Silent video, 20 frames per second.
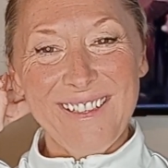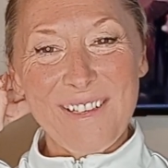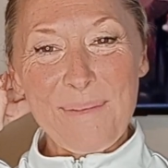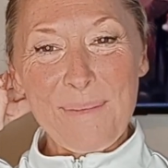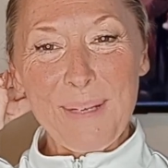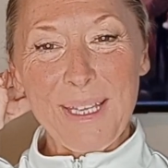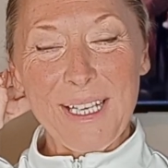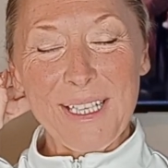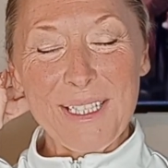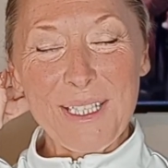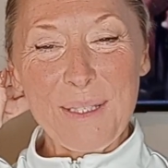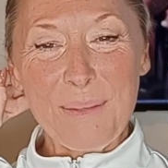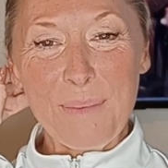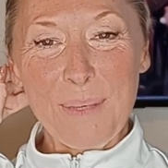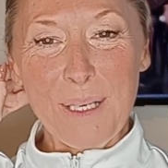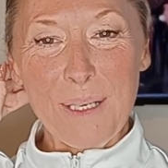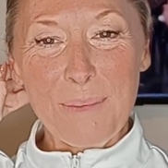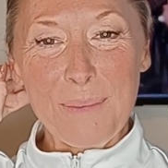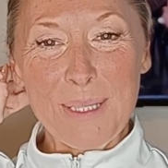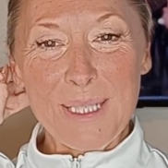But that's the
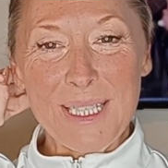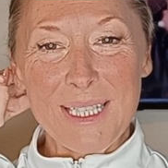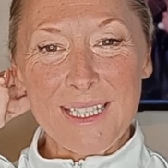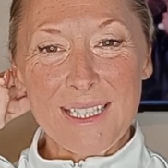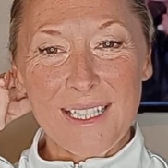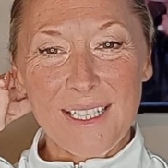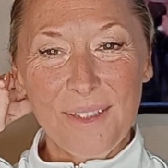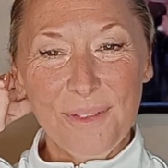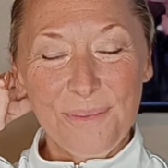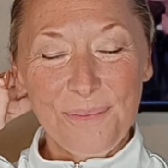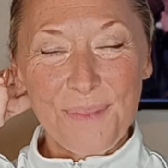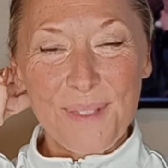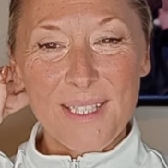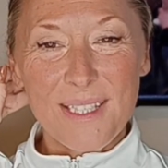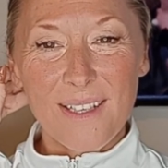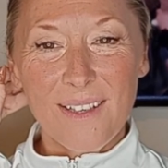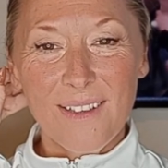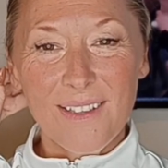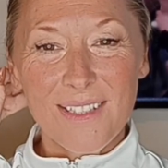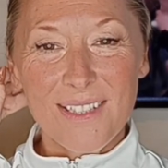purpose, isn't it?
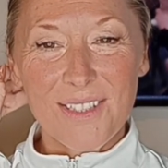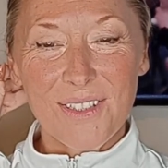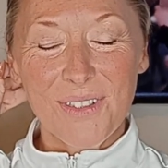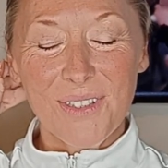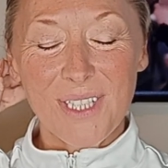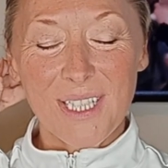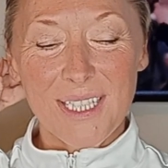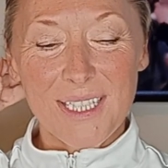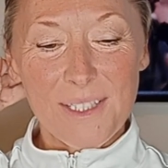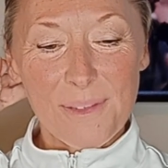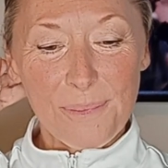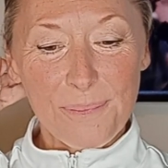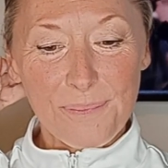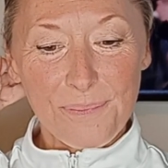So it's all good.